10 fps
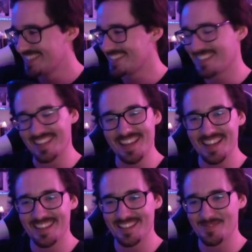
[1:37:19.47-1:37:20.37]

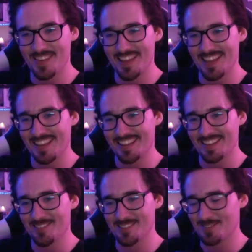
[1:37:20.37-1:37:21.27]
Yeah, that's me.
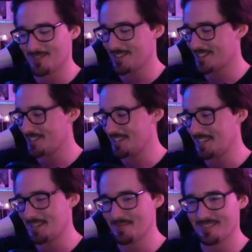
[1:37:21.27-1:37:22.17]
That was a fun collab.